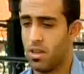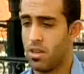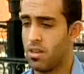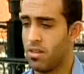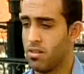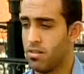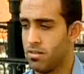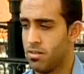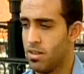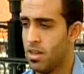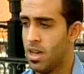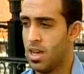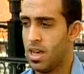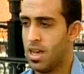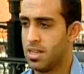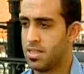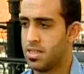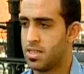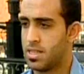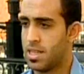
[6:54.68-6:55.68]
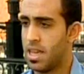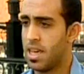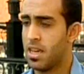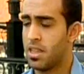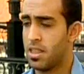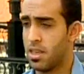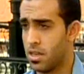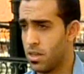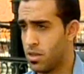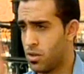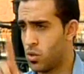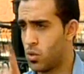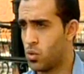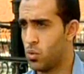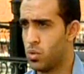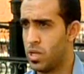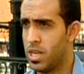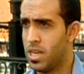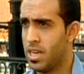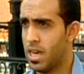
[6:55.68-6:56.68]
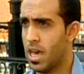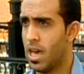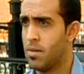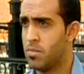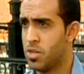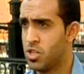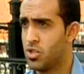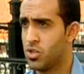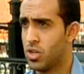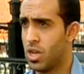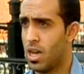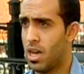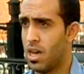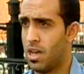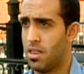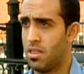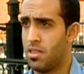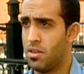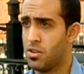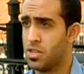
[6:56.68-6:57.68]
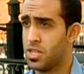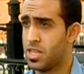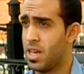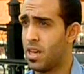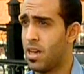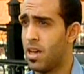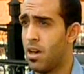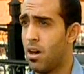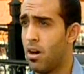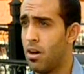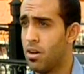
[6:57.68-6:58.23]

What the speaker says: a let's take the 2D image, and there's a